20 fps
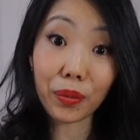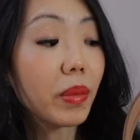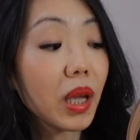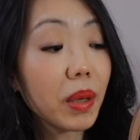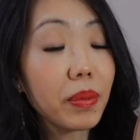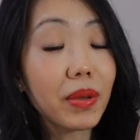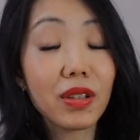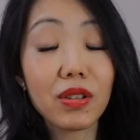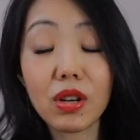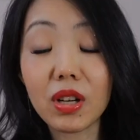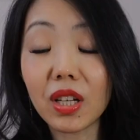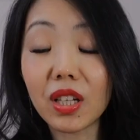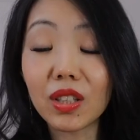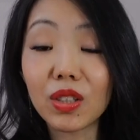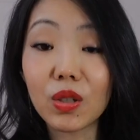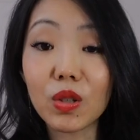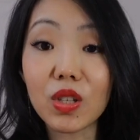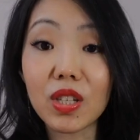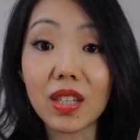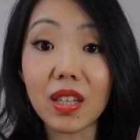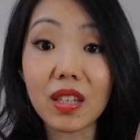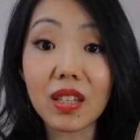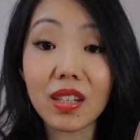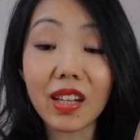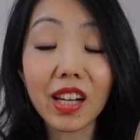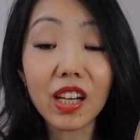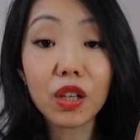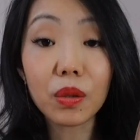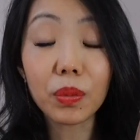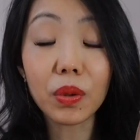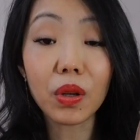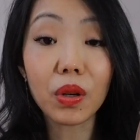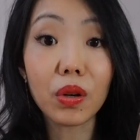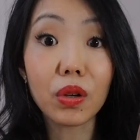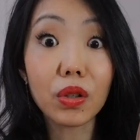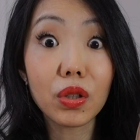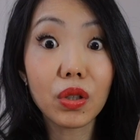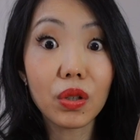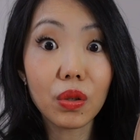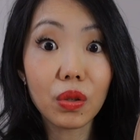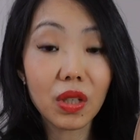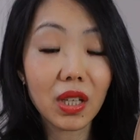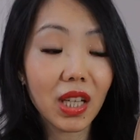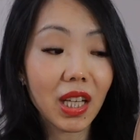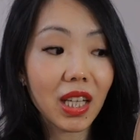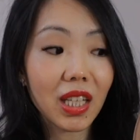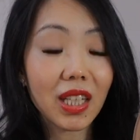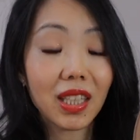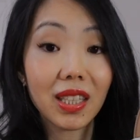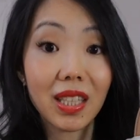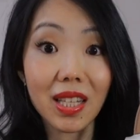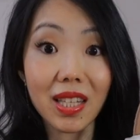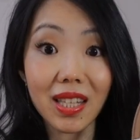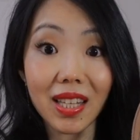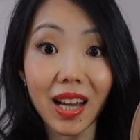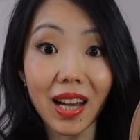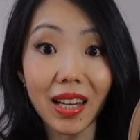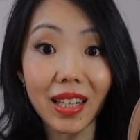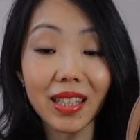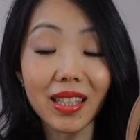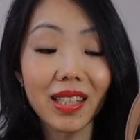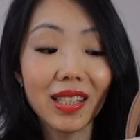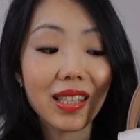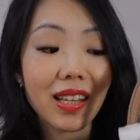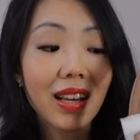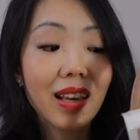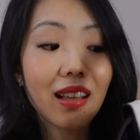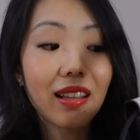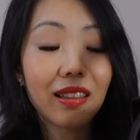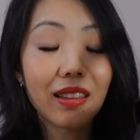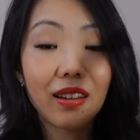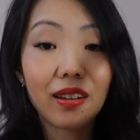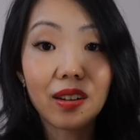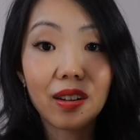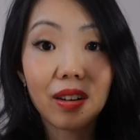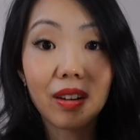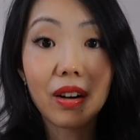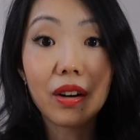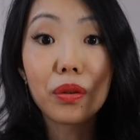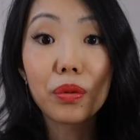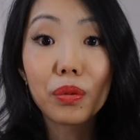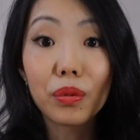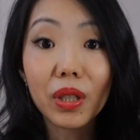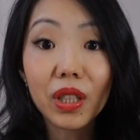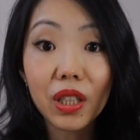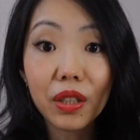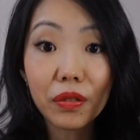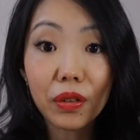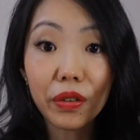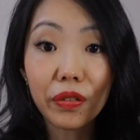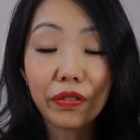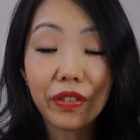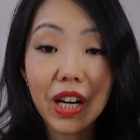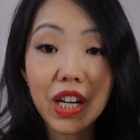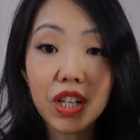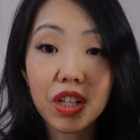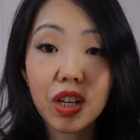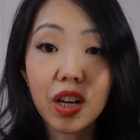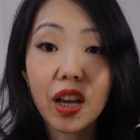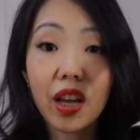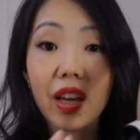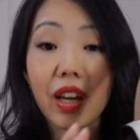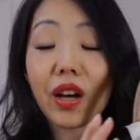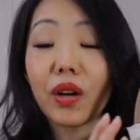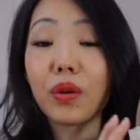Maybe you're into sustainable, unique designs that are really refreshing,